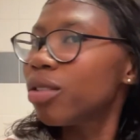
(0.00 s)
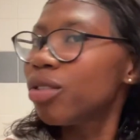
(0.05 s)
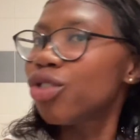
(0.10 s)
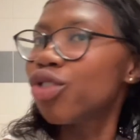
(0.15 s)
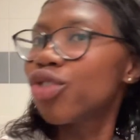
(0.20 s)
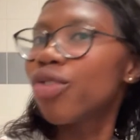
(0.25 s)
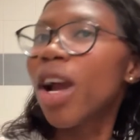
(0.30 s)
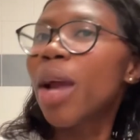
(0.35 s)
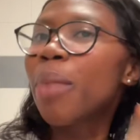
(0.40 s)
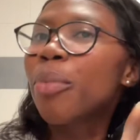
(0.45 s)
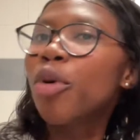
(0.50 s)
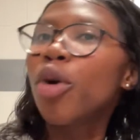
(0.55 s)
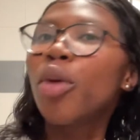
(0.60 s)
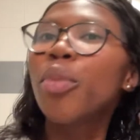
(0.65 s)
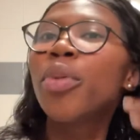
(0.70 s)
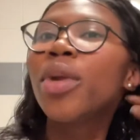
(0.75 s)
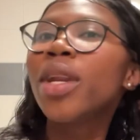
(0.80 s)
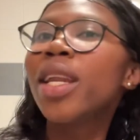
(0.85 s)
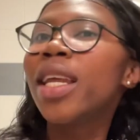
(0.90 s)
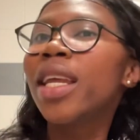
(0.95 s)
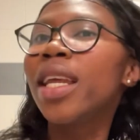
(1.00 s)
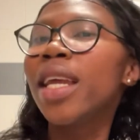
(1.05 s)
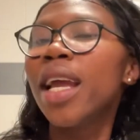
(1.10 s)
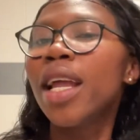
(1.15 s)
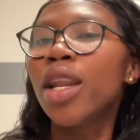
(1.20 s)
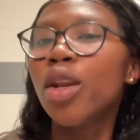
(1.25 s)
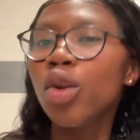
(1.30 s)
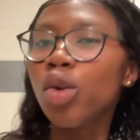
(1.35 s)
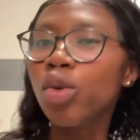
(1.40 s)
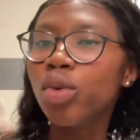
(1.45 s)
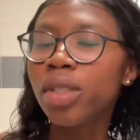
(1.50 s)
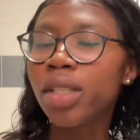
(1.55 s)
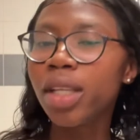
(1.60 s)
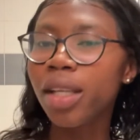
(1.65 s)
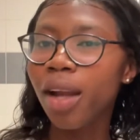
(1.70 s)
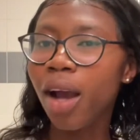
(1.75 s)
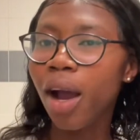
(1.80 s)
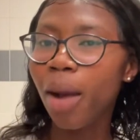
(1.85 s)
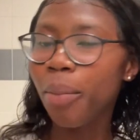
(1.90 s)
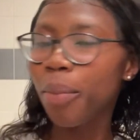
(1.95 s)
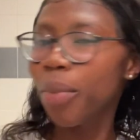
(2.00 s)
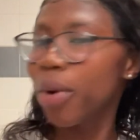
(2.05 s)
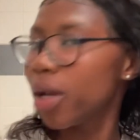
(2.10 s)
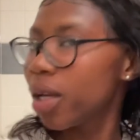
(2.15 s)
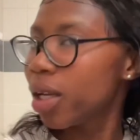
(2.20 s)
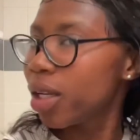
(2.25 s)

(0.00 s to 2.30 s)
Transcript: dry properly and loosen up.